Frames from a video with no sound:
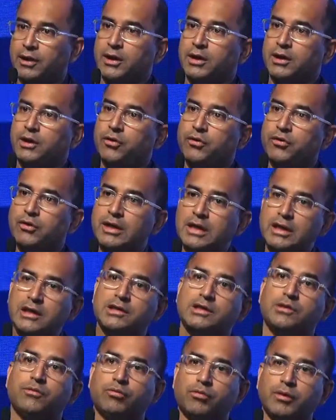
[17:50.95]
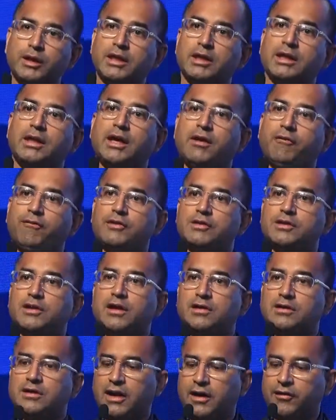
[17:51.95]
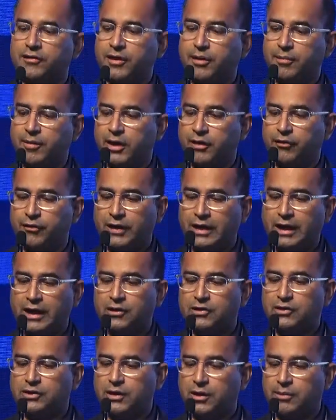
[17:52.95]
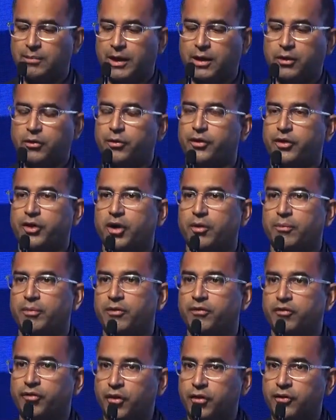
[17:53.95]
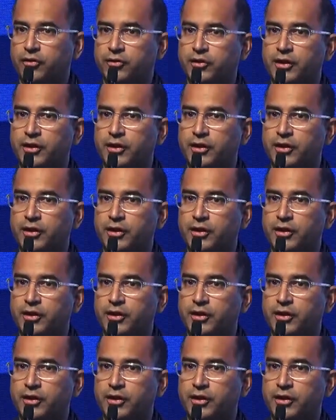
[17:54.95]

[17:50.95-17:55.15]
You need to really emphasize lifestyle modification and medical therapy first.